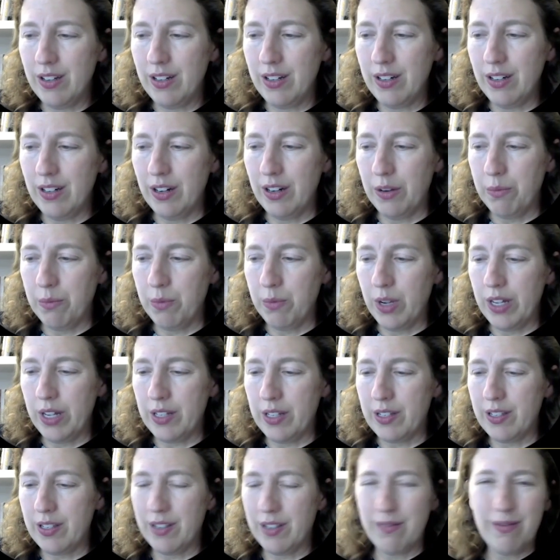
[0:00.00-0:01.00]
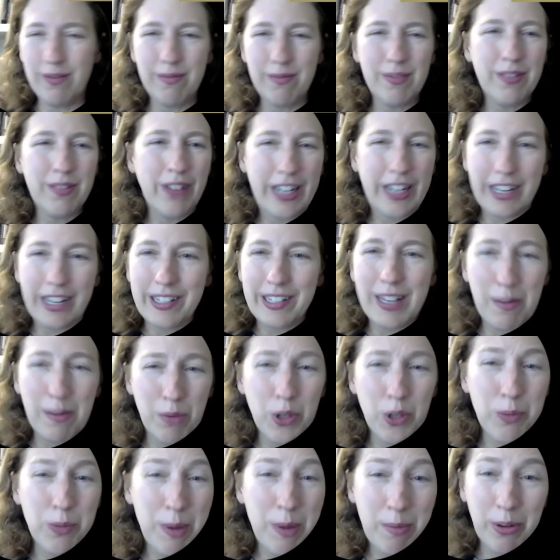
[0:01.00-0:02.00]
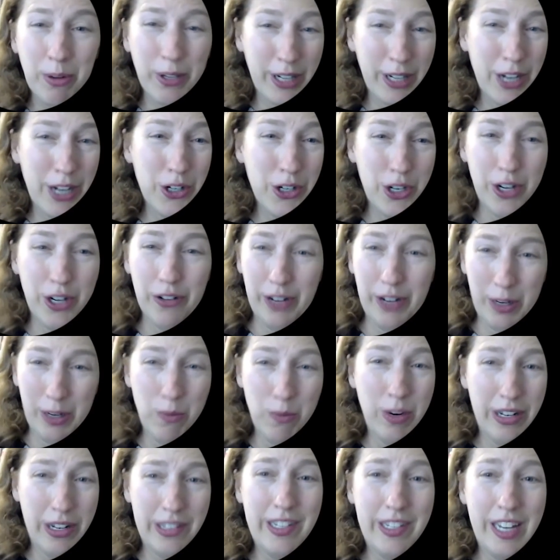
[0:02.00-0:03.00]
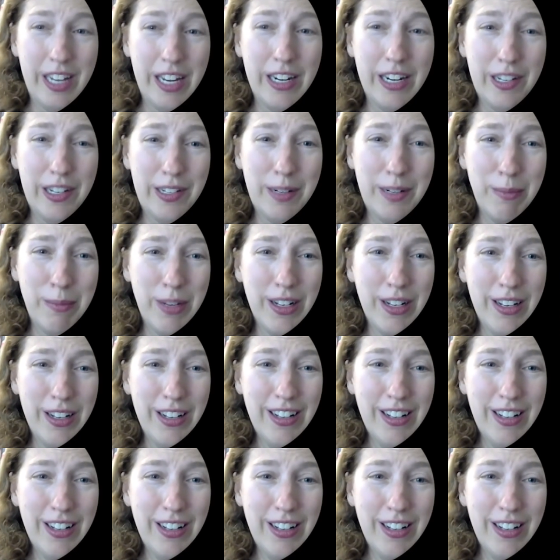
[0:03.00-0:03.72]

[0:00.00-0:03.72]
it's like I said, most people in the country are like, what is Zionism?